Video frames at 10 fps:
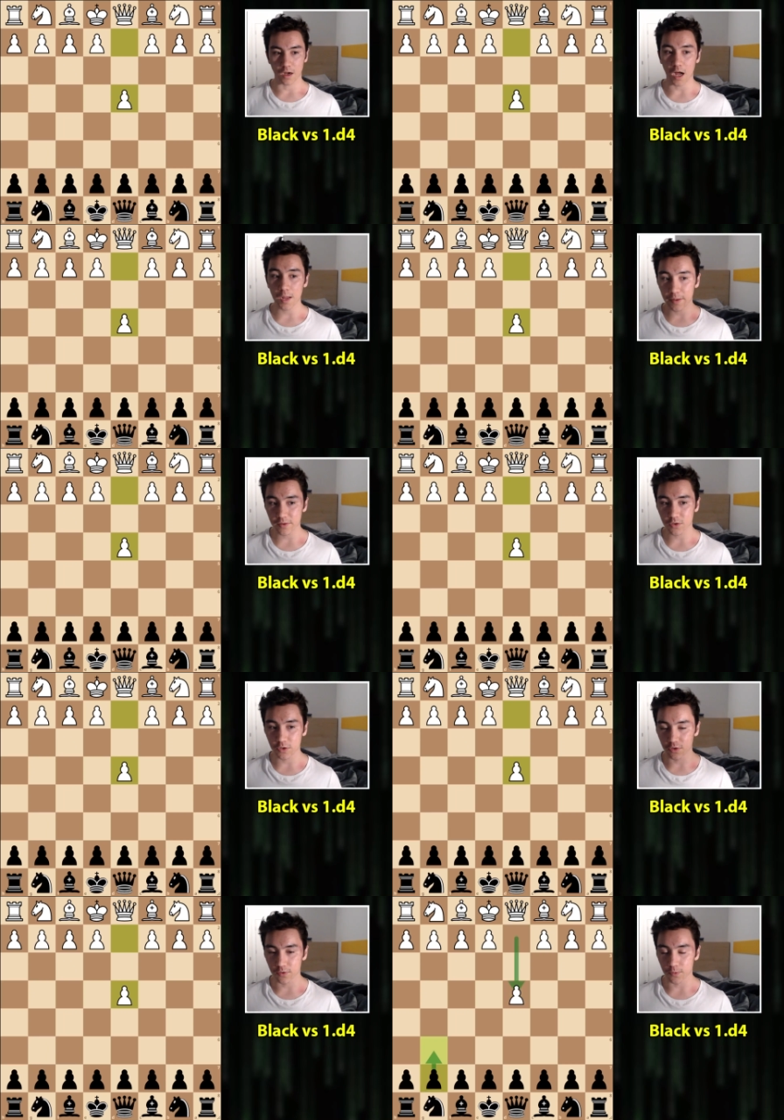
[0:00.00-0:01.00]
I basically
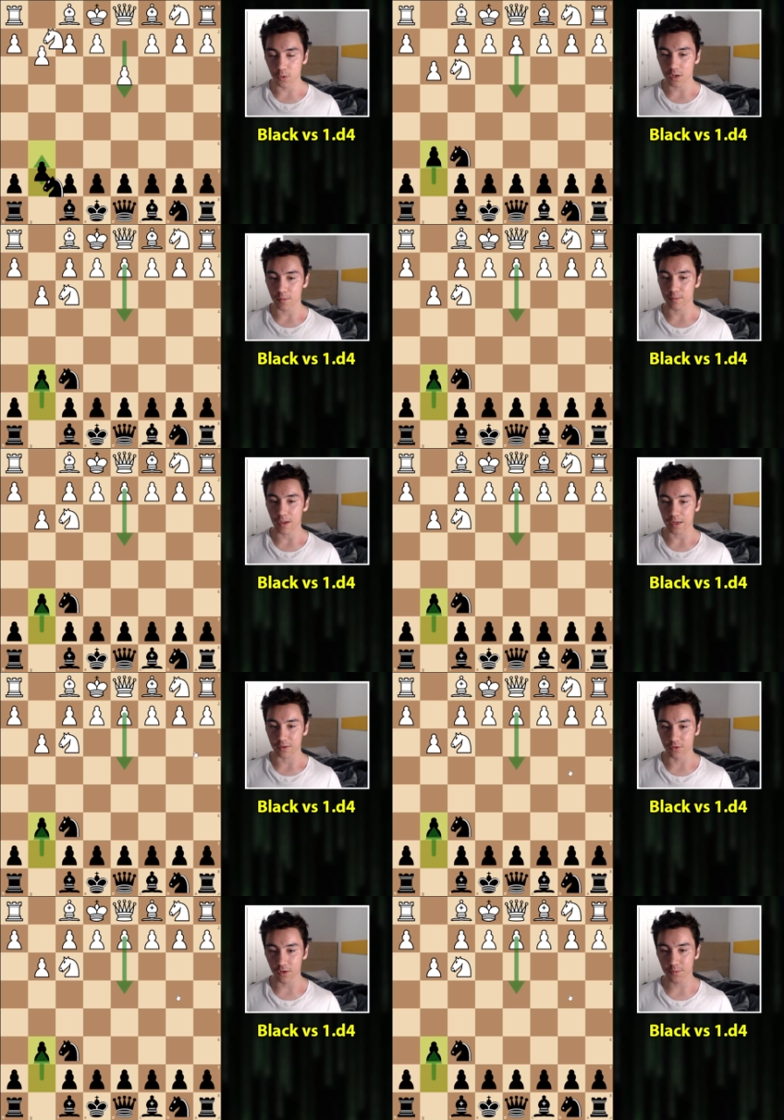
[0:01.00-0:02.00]
just thought coming back to
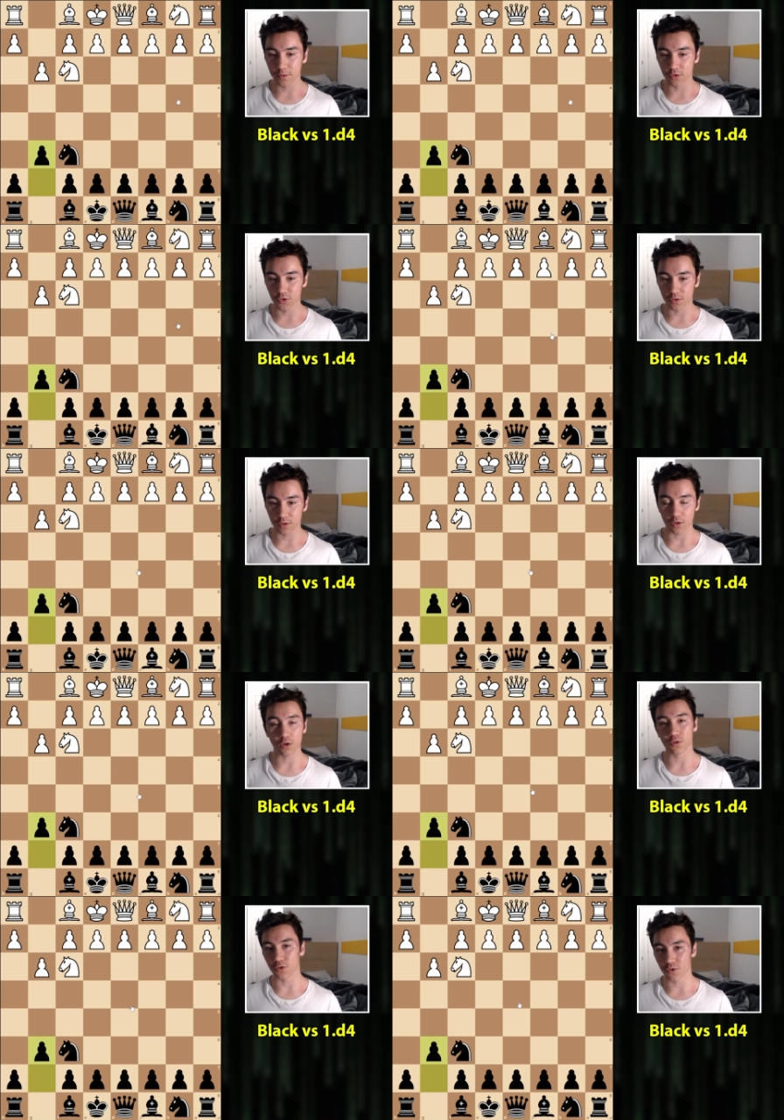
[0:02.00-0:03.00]
this position that
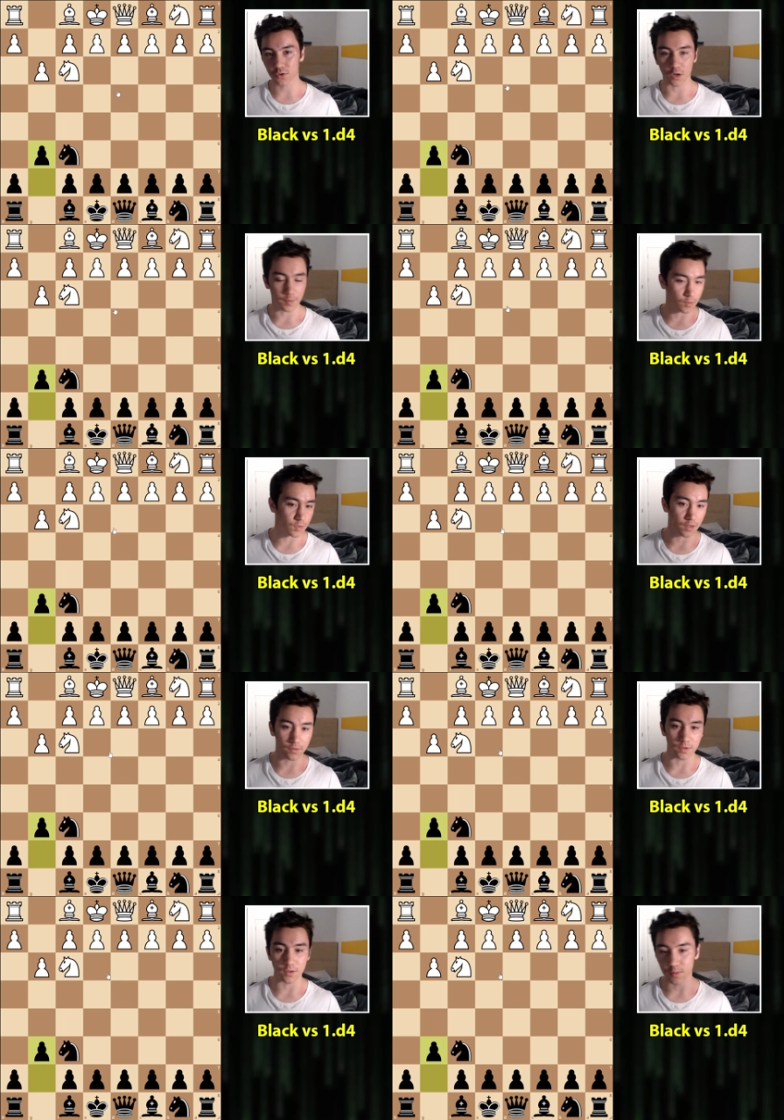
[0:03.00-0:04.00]
oh you just copy
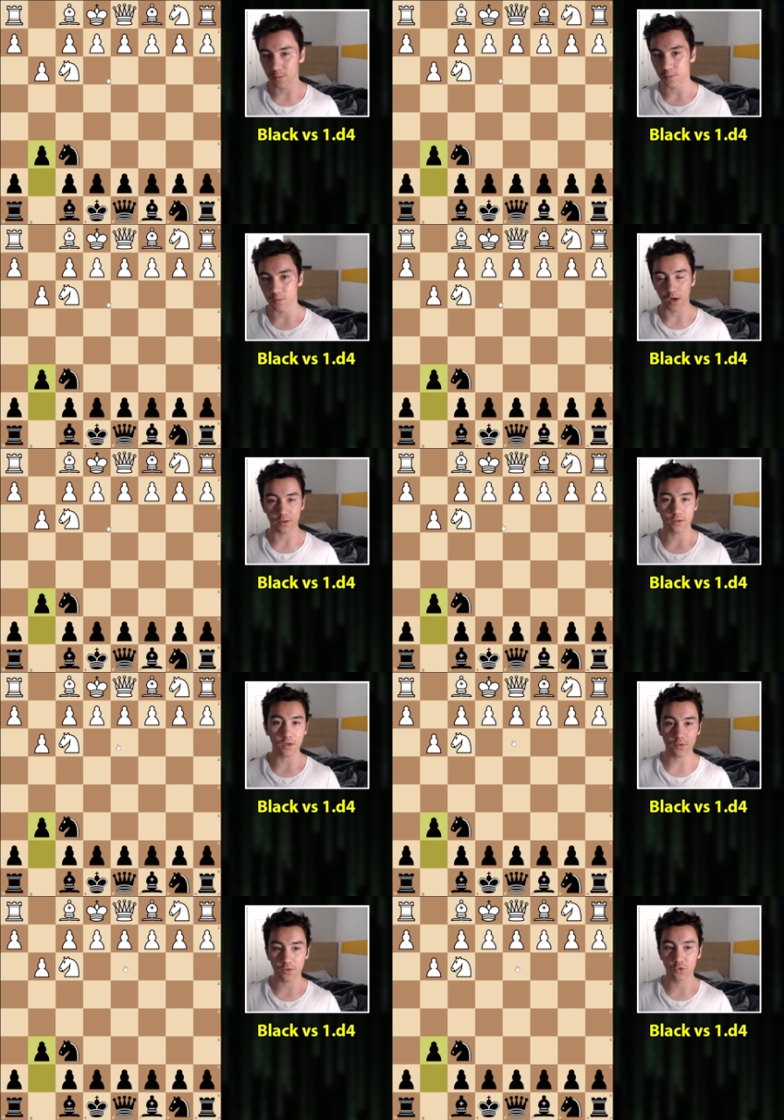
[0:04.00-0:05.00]
whatever white
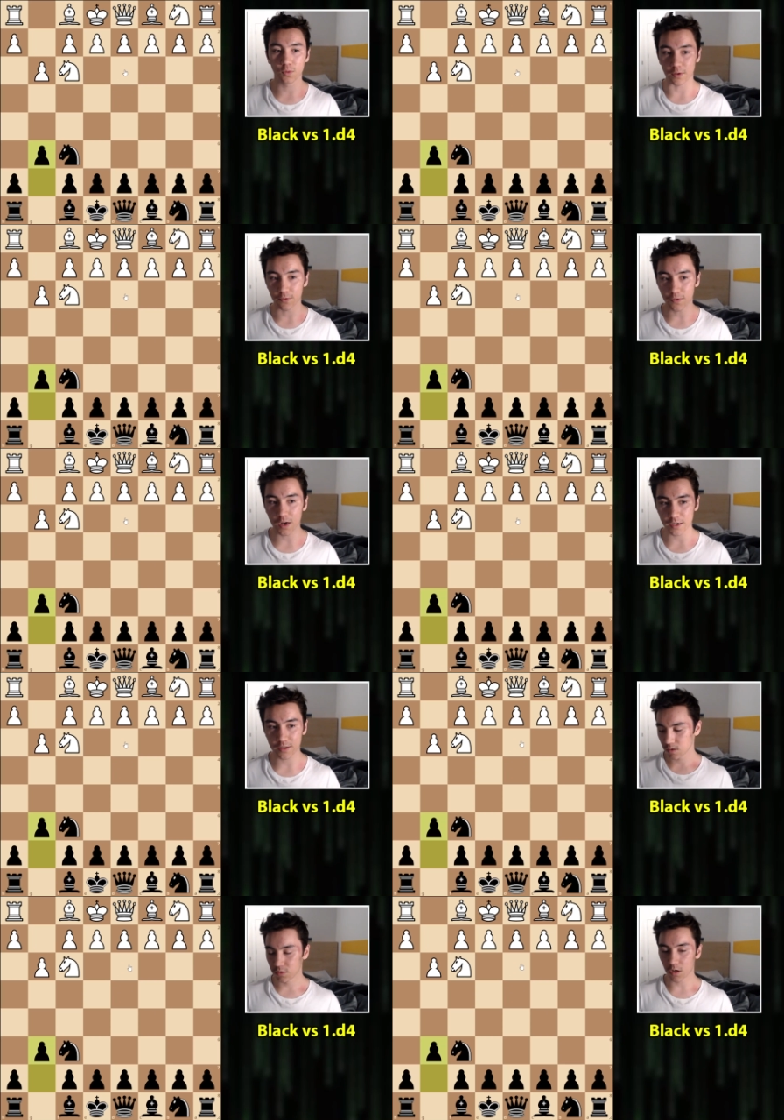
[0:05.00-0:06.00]
does and you'll be
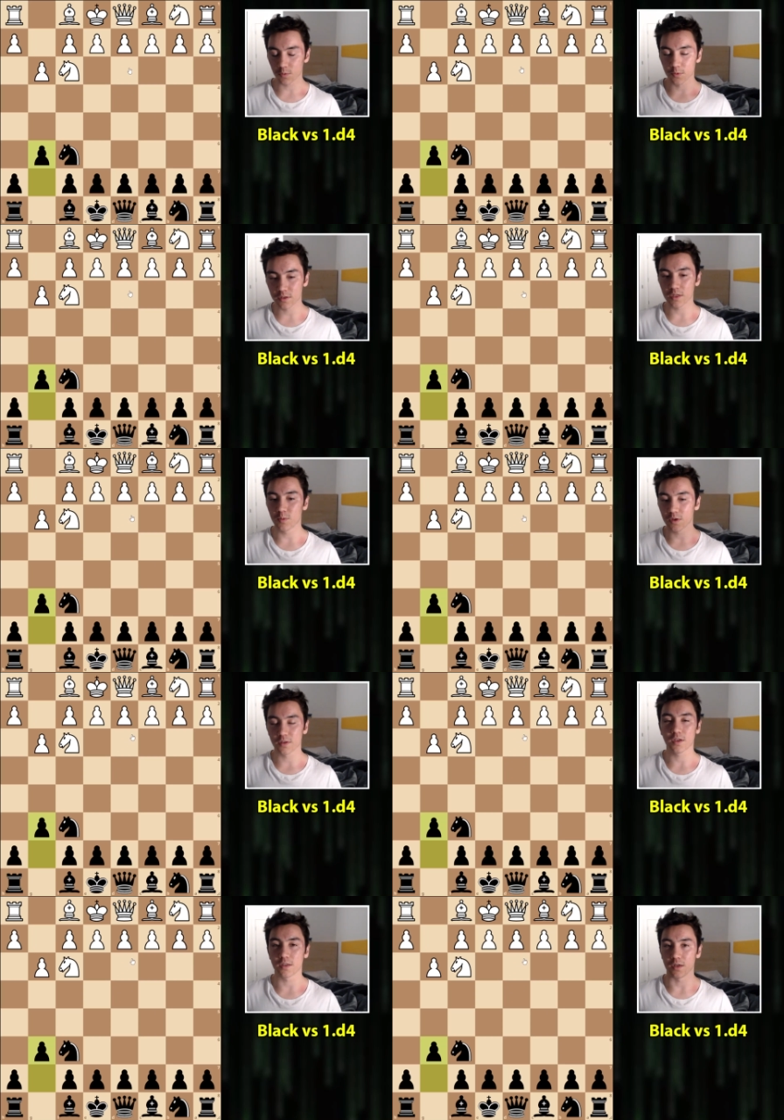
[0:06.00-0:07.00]
fine, not really
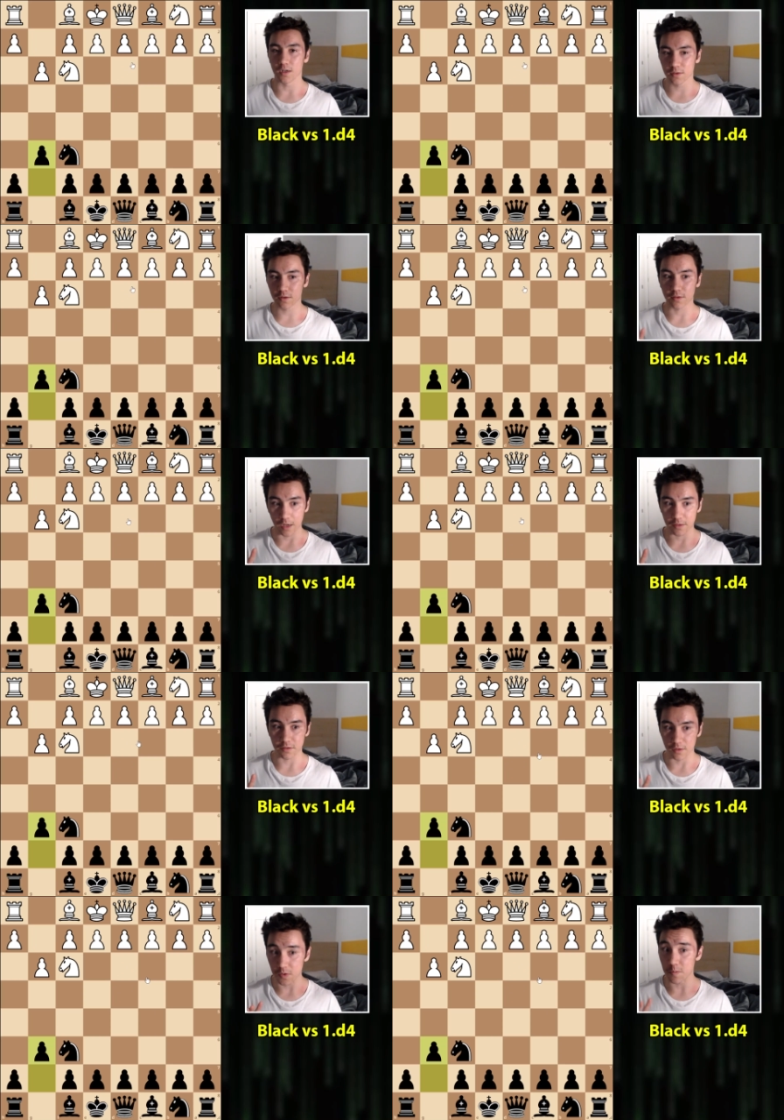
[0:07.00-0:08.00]
once again
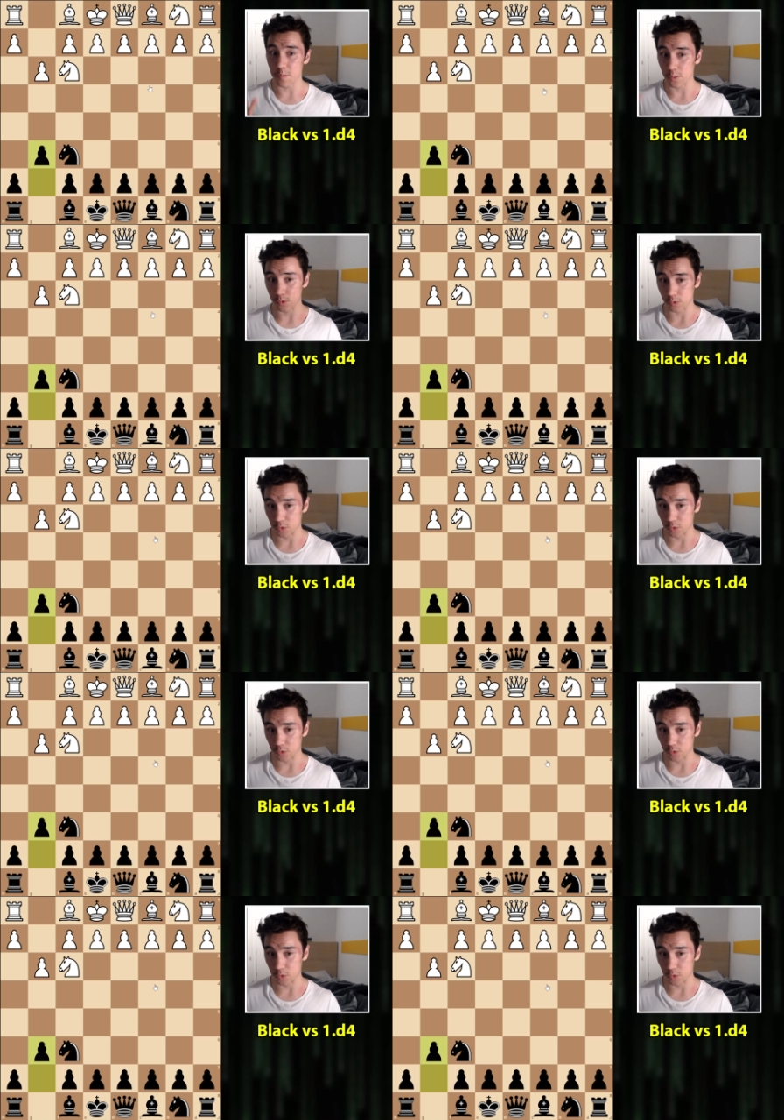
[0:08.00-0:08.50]
understanding this important